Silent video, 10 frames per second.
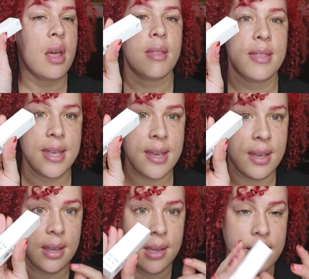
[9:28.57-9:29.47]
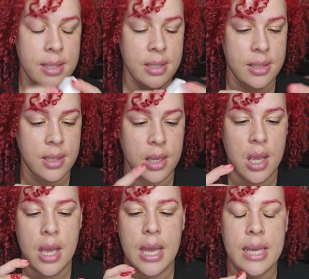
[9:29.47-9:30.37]
This
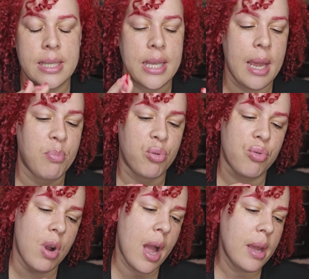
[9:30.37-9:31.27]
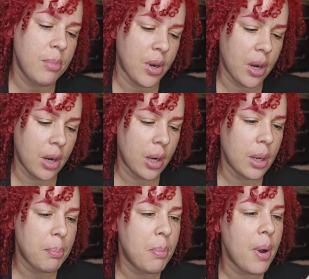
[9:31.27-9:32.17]
is a
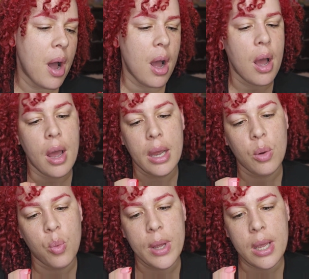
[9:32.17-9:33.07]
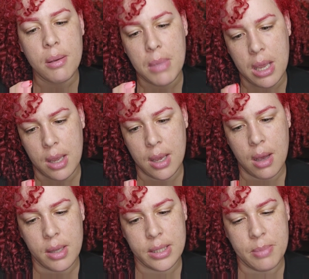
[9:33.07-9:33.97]
primer by Wing Me
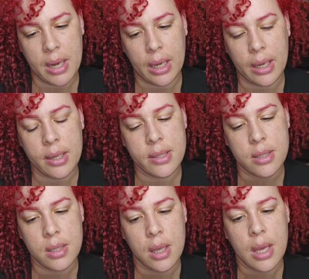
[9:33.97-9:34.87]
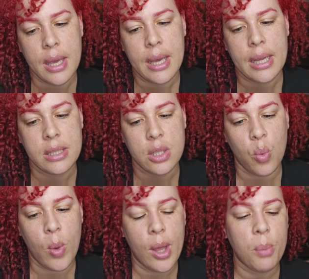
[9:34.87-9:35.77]
Cosmetics. It's the
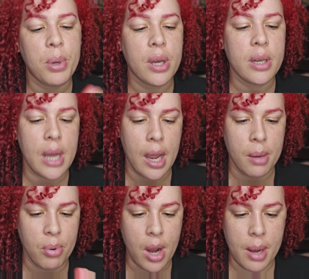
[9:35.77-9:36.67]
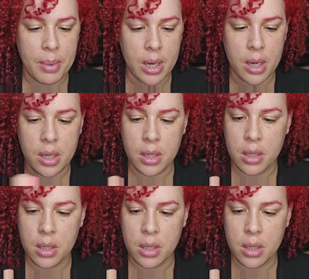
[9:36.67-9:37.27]
Well Put Eye Primer.